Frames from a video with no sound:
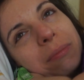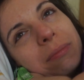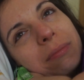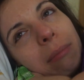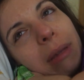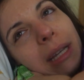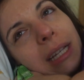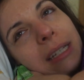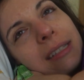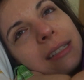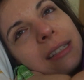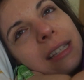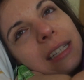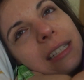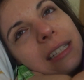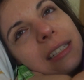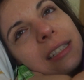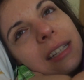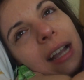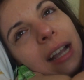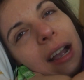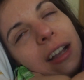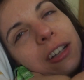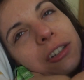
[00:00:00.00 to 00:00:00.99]
because the
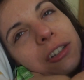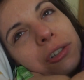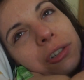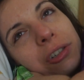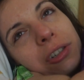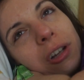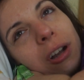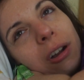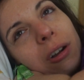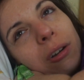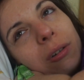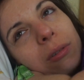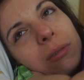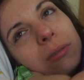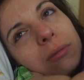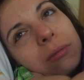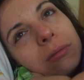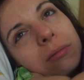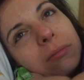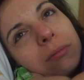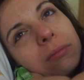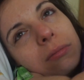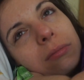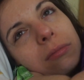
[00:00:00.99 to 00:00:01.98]
entire show
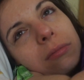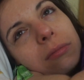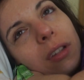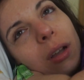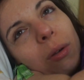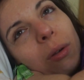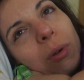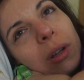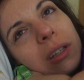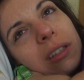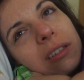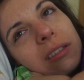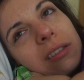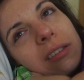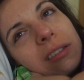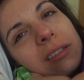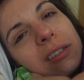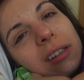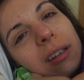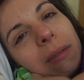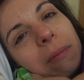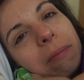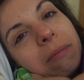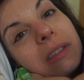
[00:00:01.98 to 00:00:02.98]

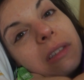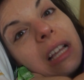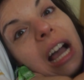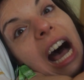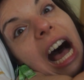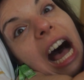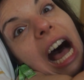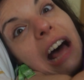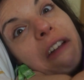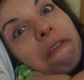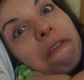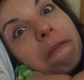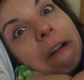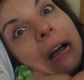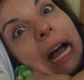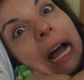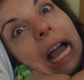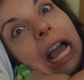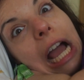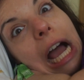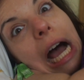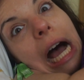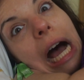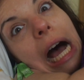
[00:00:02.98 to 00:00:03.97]
was hot
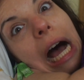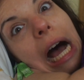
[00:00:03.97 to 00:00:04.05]
fire.